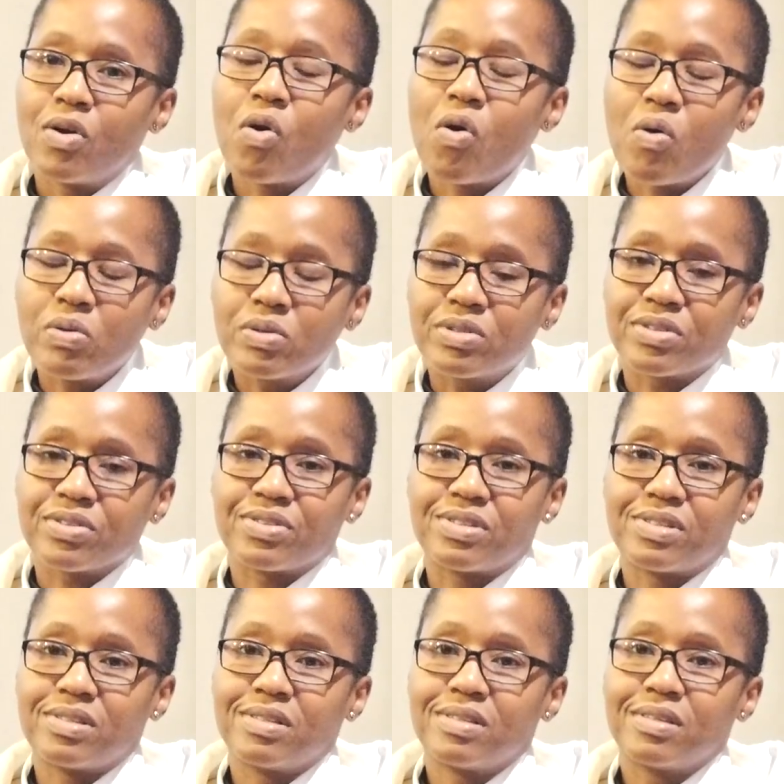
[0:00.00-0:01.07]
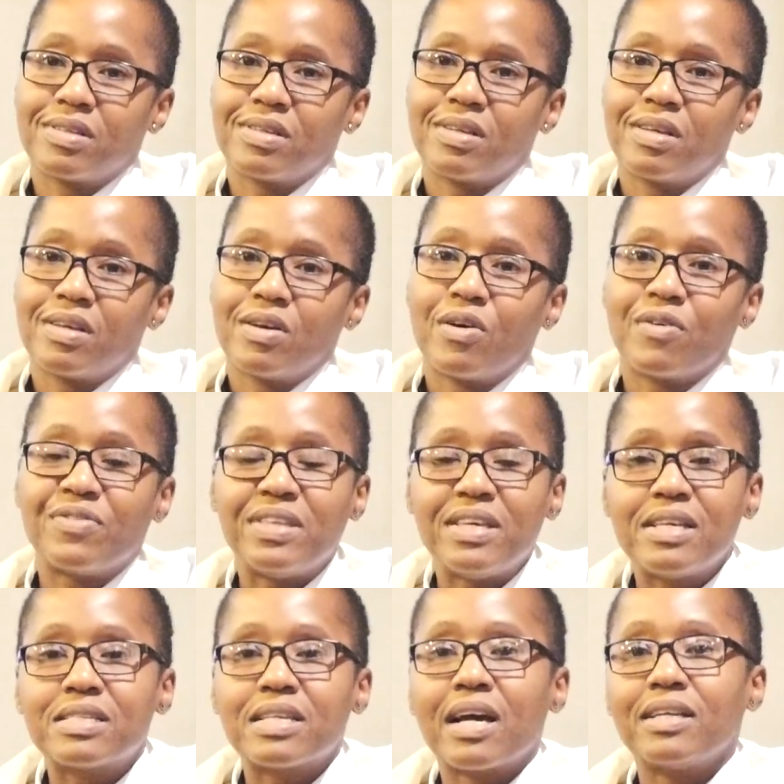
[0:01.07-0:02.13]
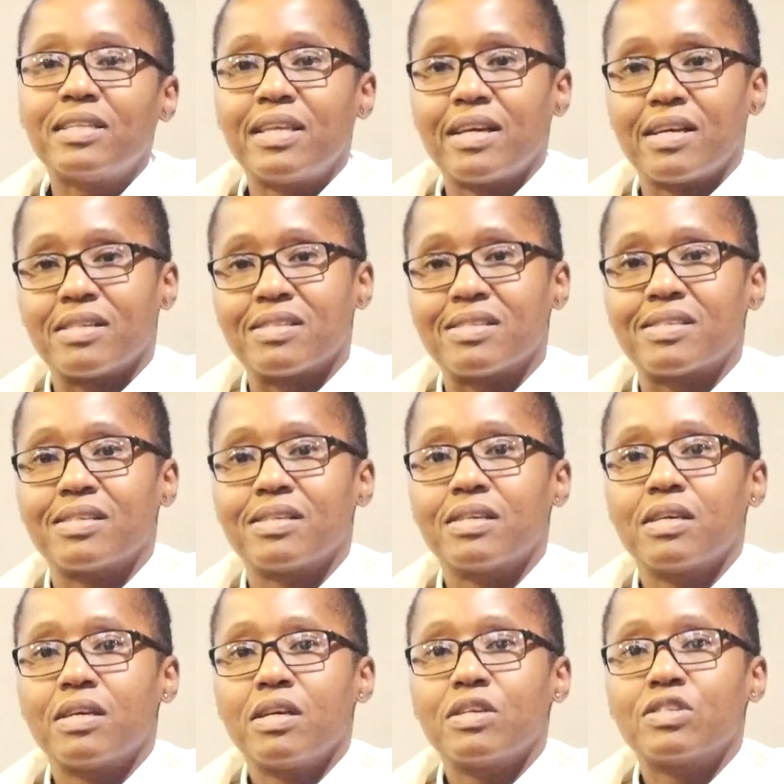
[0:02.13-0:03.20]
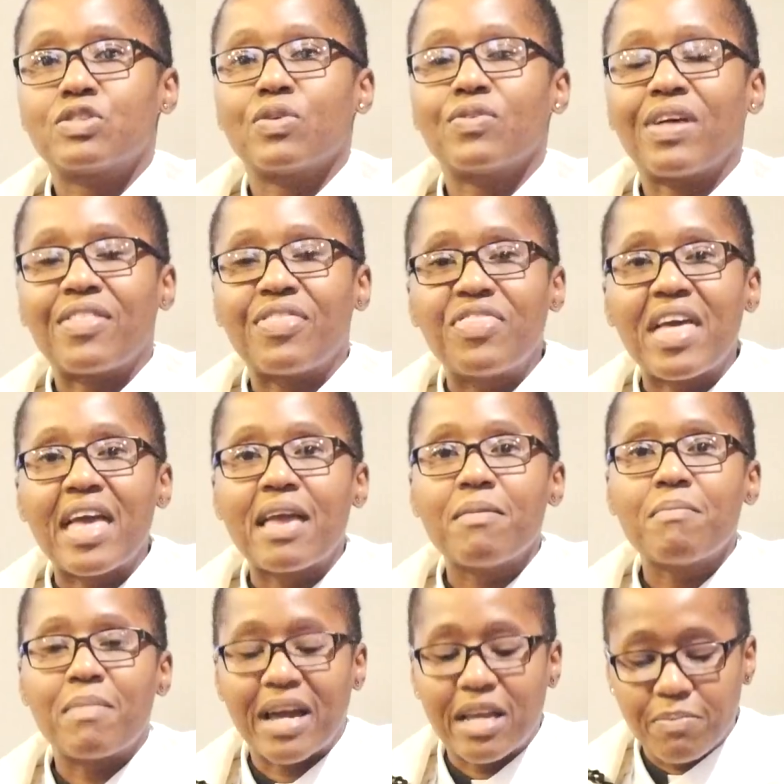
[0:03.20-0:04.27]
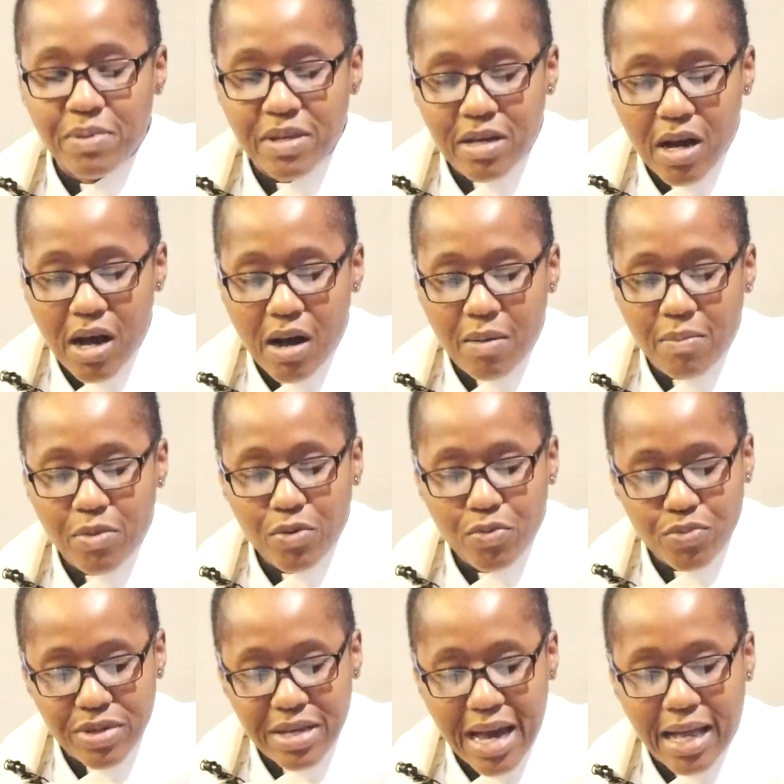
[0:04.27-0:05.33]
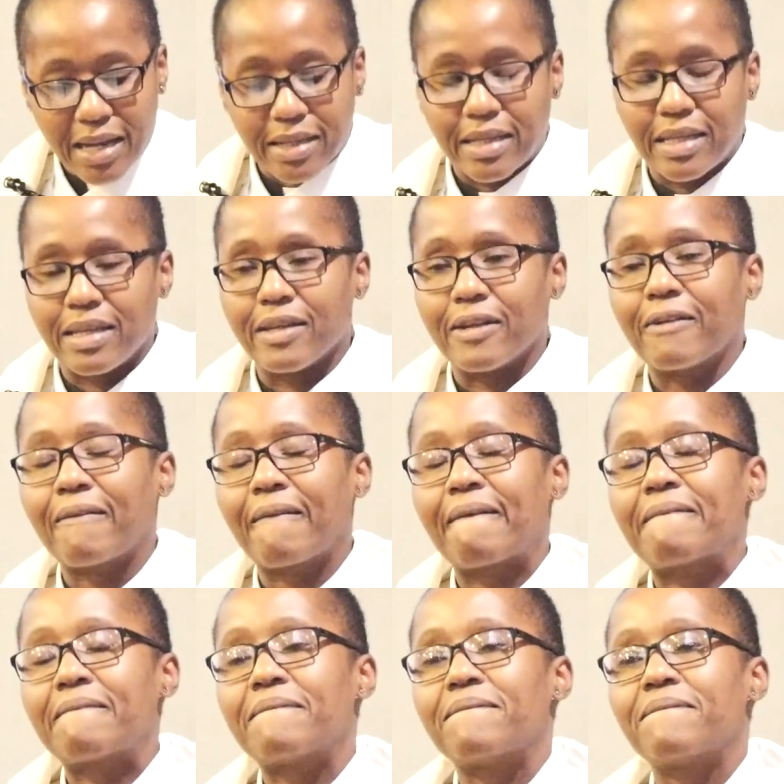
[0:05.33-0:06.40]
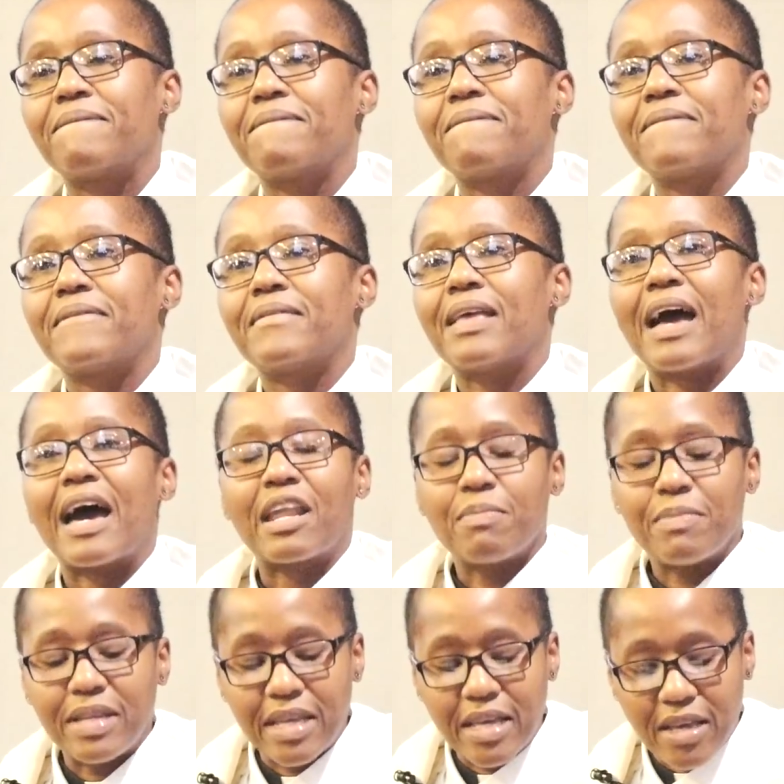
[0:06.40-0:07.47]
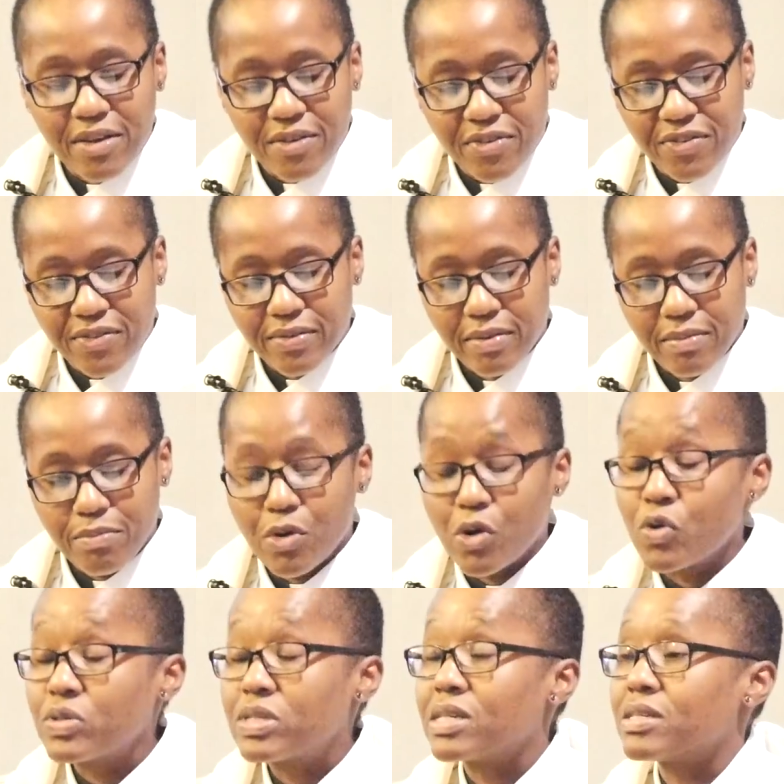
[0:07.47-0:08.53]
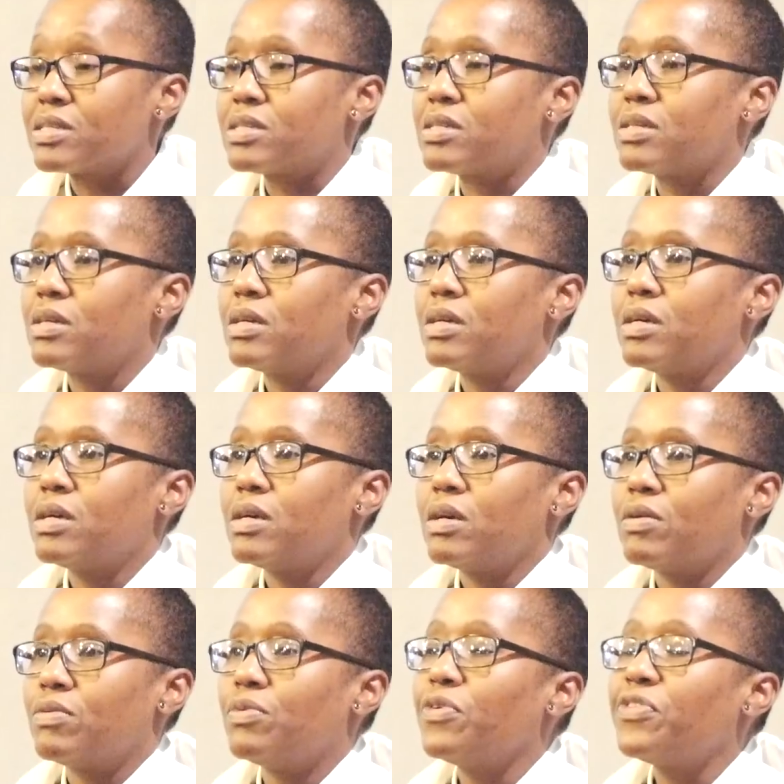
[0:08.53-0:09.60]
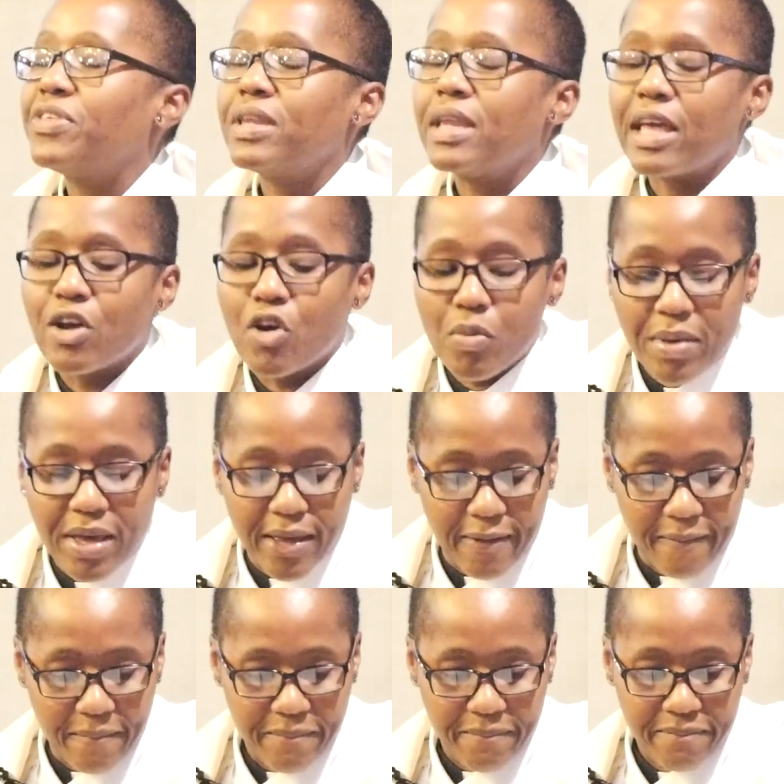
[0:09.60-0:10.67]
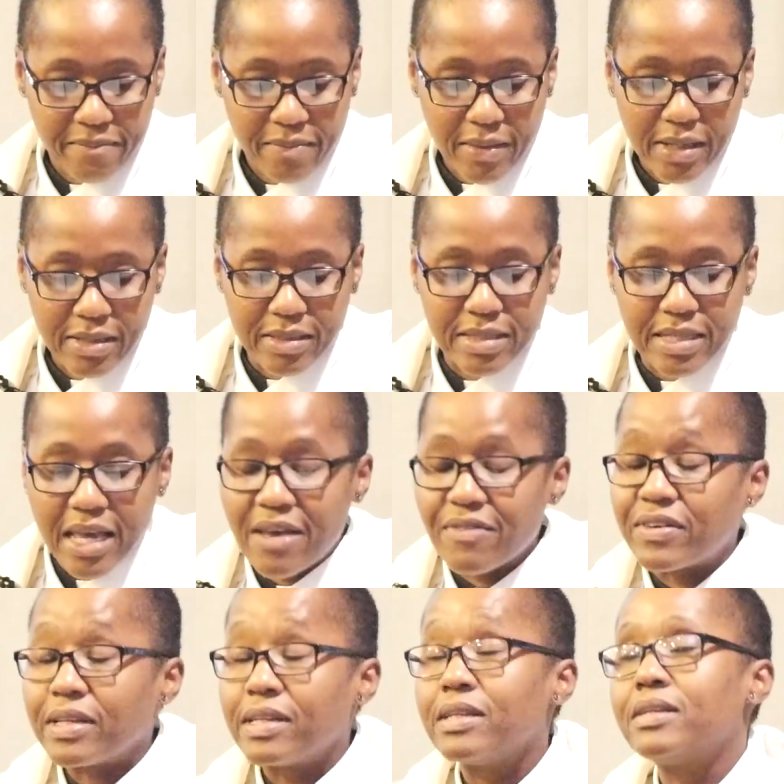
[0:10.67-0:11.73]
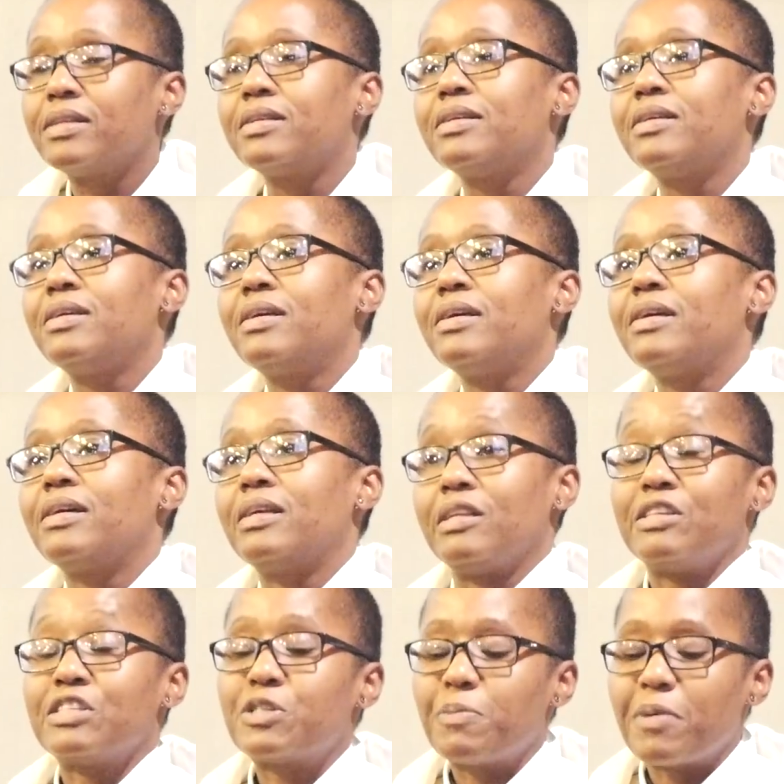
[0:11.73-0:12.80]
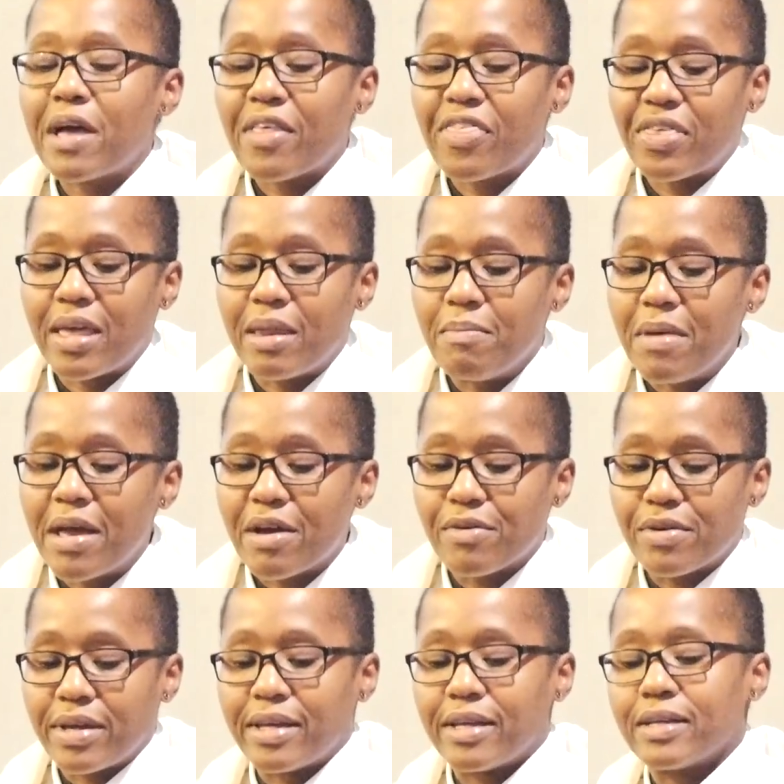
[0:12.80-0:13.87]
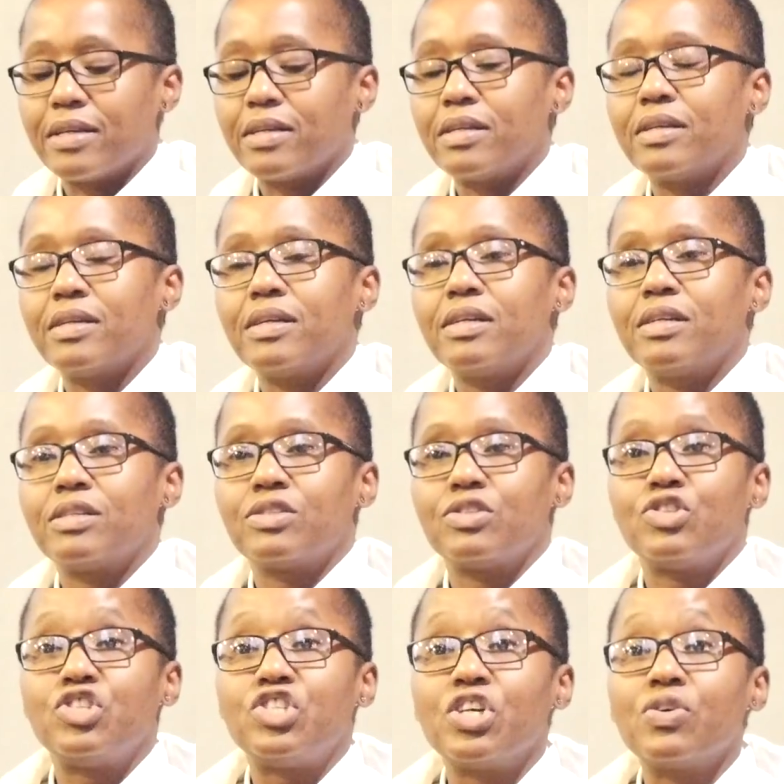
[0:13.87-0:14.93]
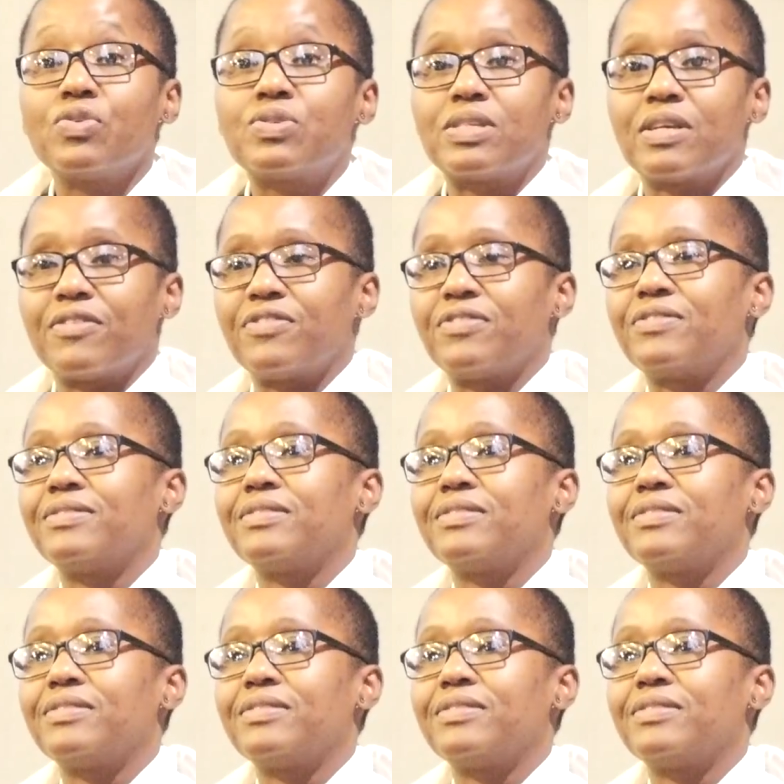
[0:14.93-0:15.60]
holders of these ideas so that they might become reality. Adam and Eve, Moses, Ruth and Naomi, David, Elizabeth and Mary, Joseph,